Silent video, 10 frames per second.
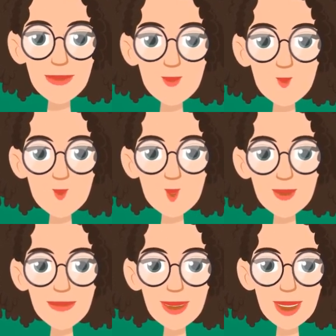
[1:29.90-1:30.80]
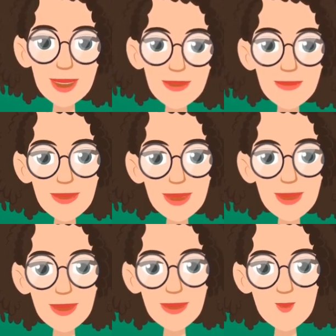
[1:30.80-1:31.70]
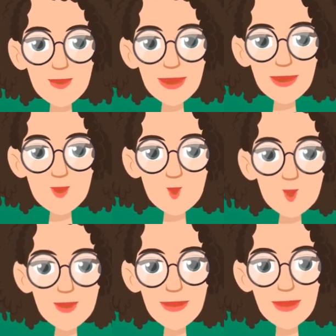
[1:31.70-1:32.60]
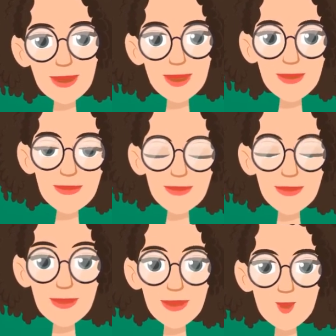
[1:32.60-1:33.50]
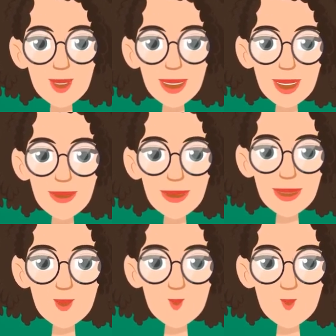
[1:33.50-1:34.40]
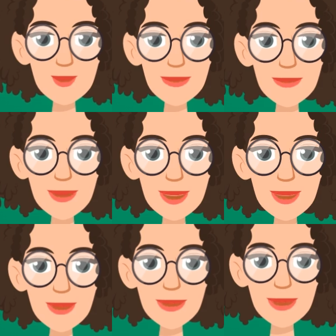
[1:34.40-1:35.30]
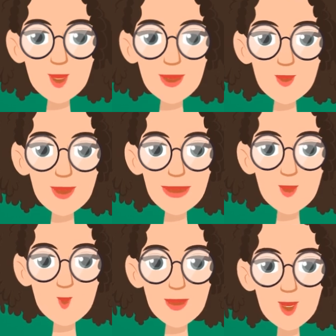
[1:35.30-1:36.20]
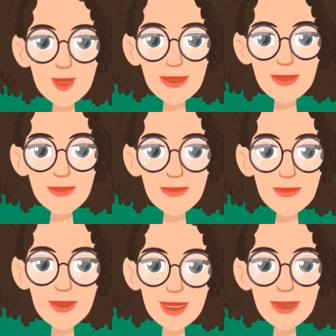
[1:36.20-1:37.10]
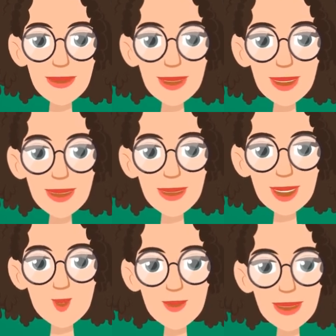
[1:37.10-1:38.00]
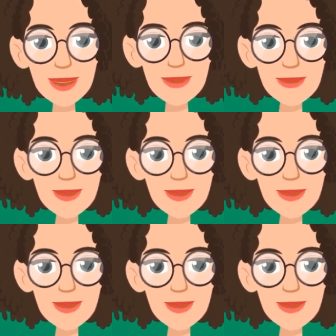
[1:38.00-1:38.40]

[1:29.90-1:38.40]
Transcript: from your gym bag immediately to prevent moisture buildup. Shake out any loose debris, such as dirt or dust, from the inside and outside of the